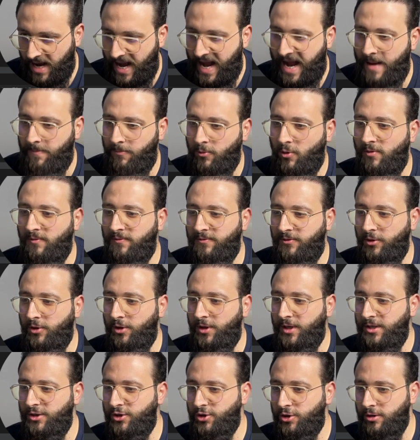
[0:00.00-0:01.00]
app
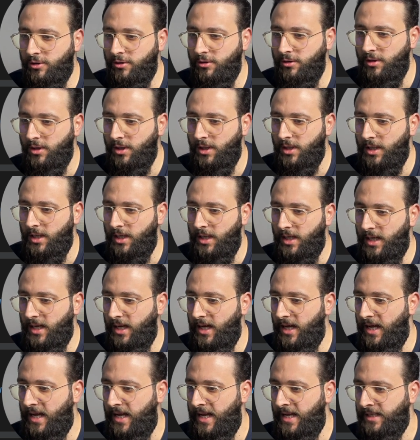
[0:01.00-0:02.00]
configuration
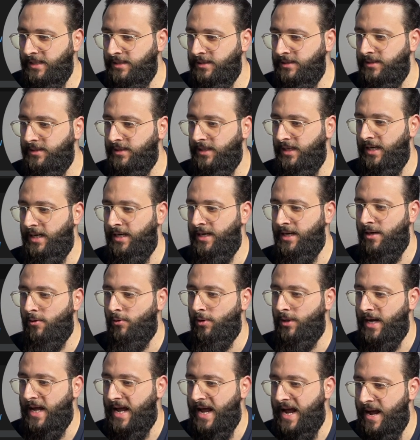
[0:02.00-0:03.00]
and in
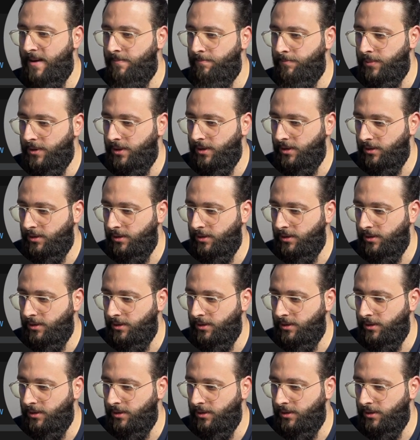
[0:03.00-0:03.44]
our app